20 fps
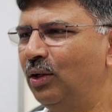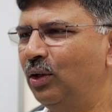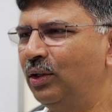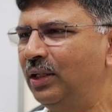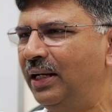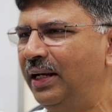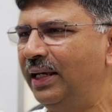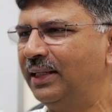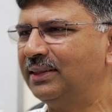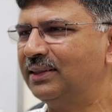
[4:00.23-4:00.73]
or
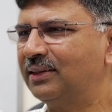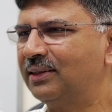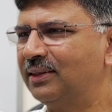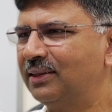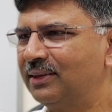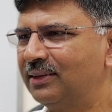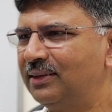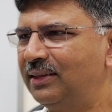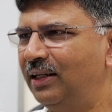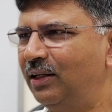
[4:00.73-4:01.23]
the next
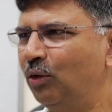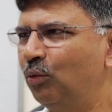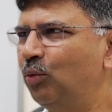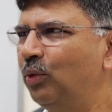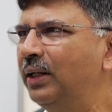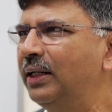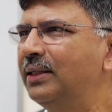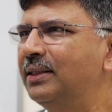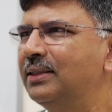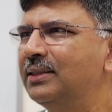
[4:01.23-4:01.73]
set of
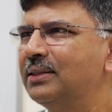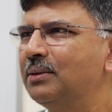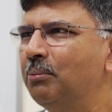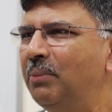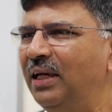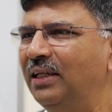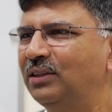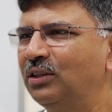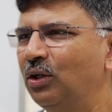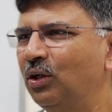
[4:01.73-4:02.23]
words
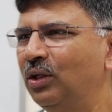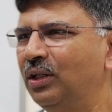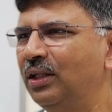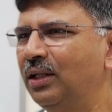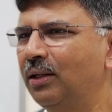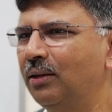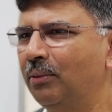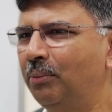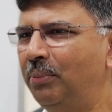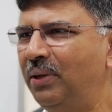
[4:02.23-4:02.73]
based on
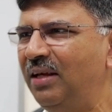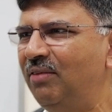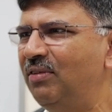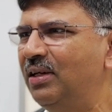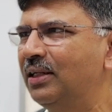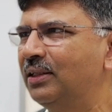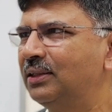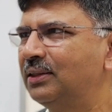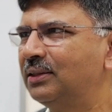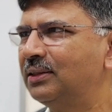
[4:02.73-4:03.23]
the
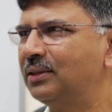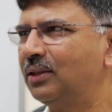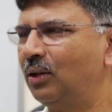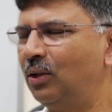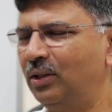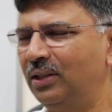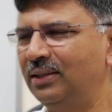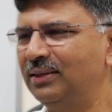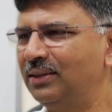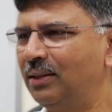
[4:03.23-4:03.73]
previous,
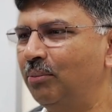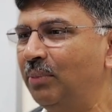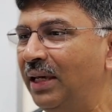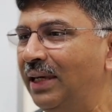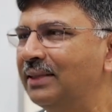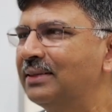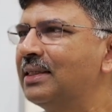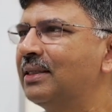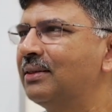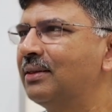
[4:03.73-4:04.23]
or in some
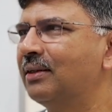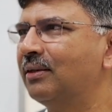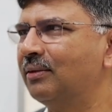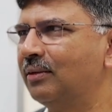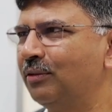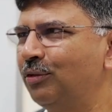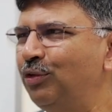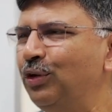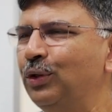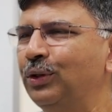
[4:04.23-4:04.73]
cases
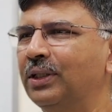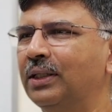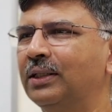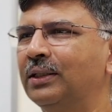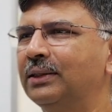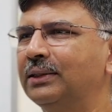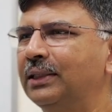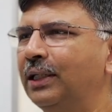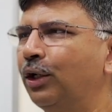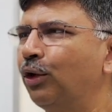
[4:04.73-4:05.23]
the
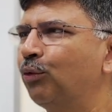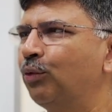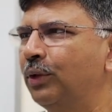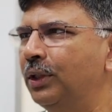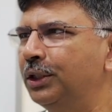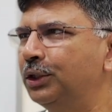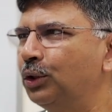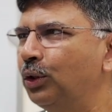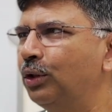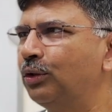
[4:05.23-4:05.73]
future set of
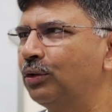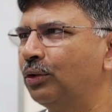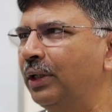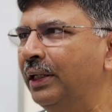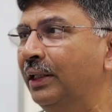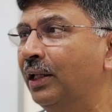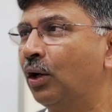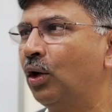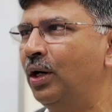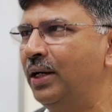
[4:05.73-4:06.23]
words also,
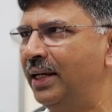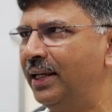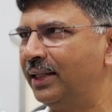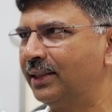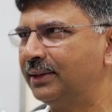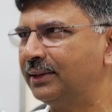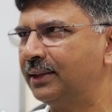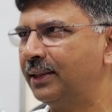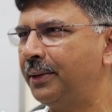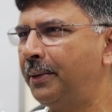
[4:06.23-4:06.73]
and the
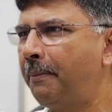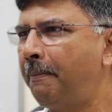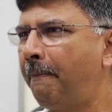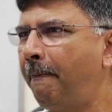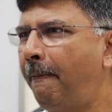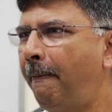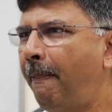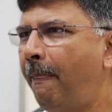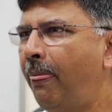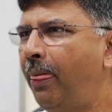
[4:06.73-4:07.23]
context.
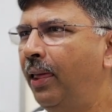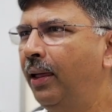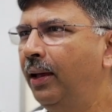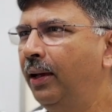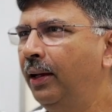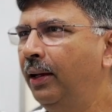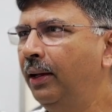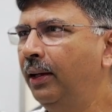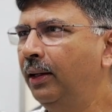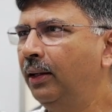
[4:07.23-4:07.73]

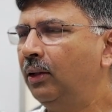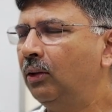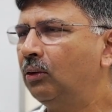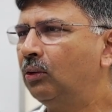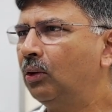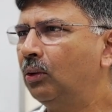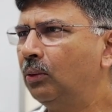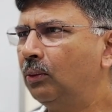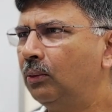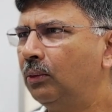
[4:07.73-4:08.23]

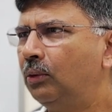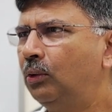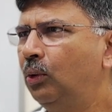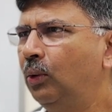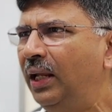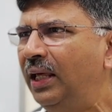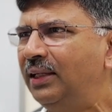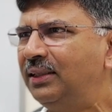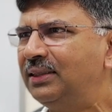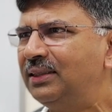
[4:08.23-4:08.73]
So
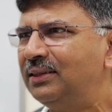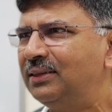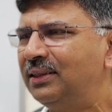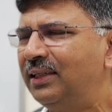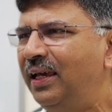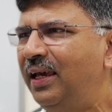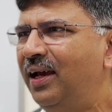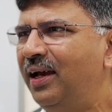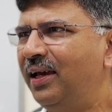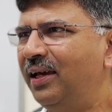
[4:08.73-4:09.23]
today's
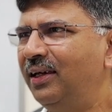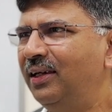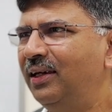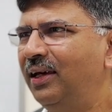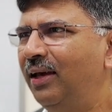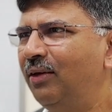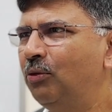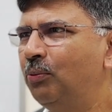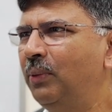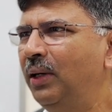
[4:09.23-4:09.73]
AI
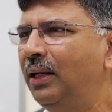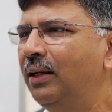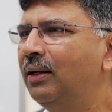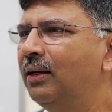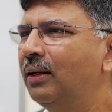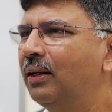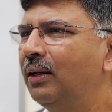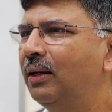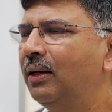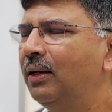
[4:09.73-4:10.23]
has
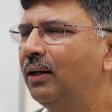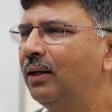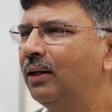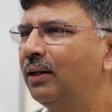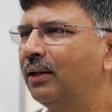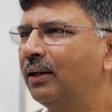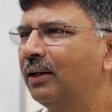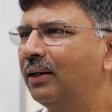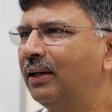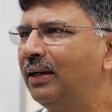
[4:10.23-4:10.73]
been
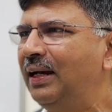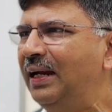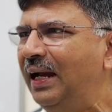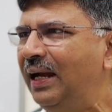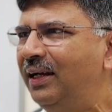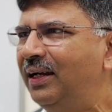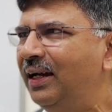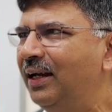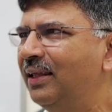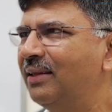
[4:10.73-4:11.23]

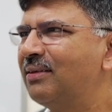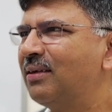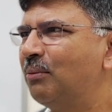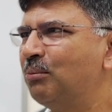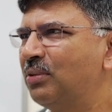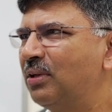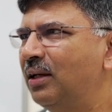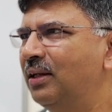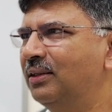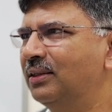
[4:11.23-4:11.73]
created in
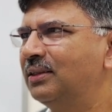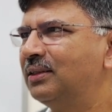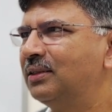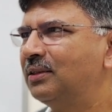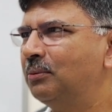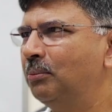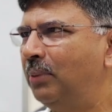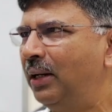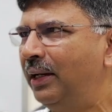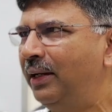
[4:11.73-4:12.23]
some
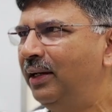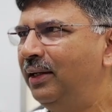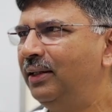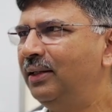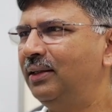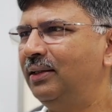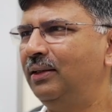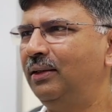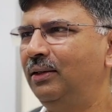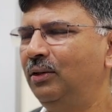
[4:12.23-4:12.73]
sense by
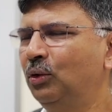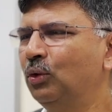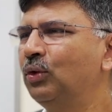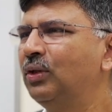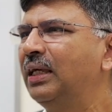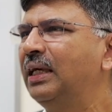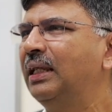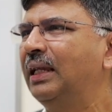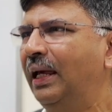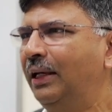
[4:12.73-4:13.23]

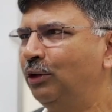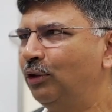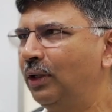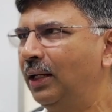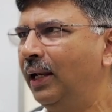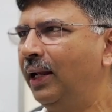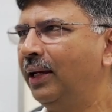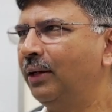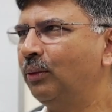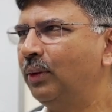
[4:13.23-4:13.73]
using
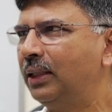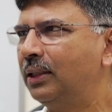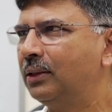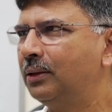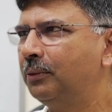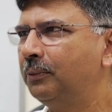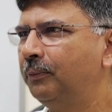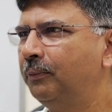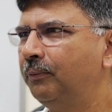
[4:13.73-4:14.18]
natural language.